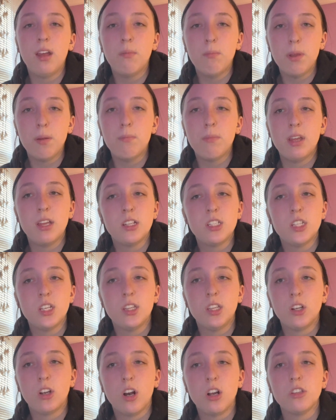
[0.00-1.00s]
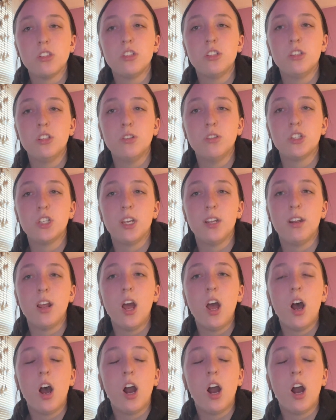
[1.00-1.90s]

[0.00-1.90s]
Amendment to the Constitution,